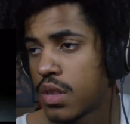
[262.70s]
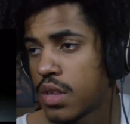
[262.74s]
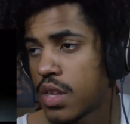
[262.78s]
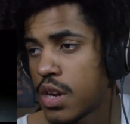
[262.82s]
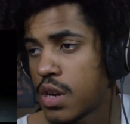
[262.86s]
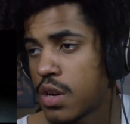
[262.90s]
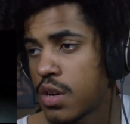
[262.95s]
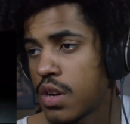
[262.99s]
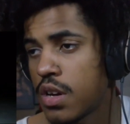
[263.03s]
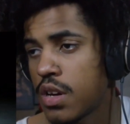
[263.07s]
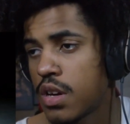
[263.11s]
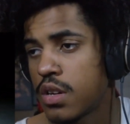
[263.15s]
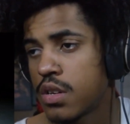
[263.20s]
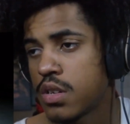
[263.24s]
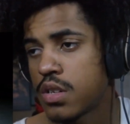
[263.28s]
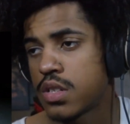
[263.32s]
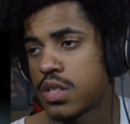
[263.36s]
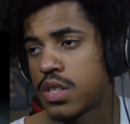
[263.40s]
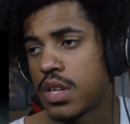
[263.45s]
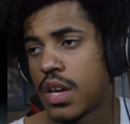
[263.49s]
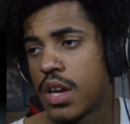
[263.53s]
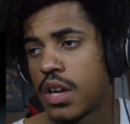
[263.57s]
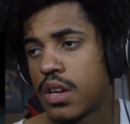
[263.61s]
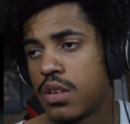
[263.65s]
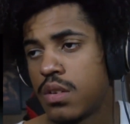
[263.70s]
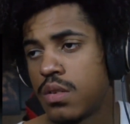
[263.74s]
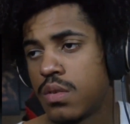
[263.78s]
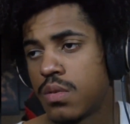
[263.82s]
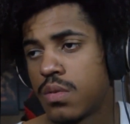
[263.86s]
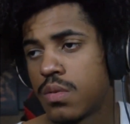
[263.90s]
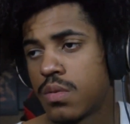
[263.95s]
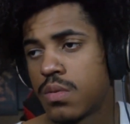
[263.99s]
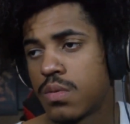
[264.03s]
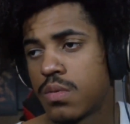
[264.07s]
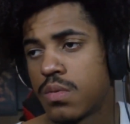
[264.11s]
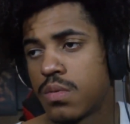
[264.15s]
They do not understand
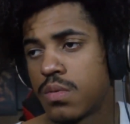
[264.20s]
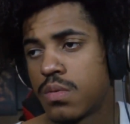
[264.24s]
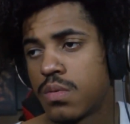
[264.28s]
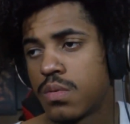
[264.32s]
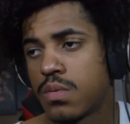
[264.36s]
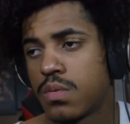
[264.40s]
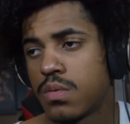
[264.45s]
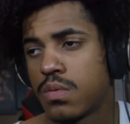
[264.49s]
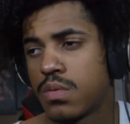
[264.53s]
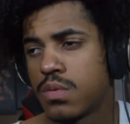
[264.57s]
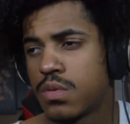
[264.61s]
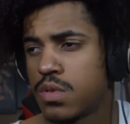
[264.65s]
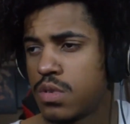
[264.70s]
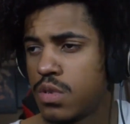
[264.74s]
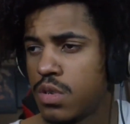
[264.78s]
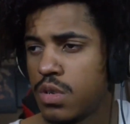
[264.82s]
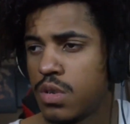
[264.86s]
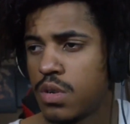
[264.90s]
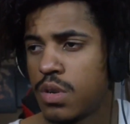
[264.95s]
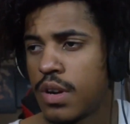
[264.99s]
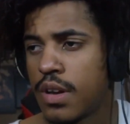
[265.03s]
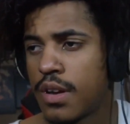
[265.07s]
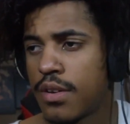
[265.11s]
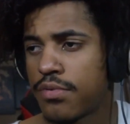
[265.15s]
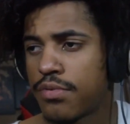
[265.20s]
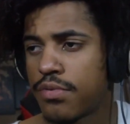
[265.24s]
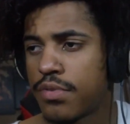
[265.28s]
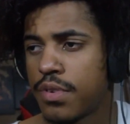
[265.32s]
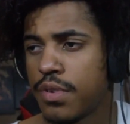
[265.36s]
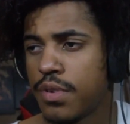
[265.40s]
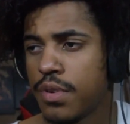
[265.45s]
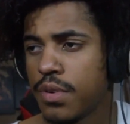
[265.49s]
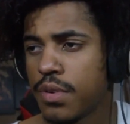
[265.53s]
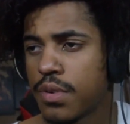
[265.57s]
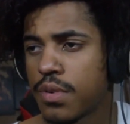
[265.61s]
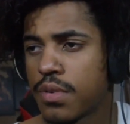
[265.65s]
you. Do you not
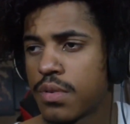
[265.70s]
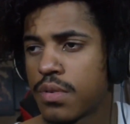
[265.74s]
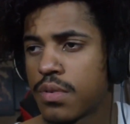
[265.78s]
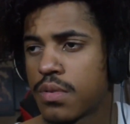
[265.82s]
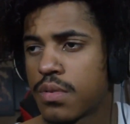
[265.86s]
fear?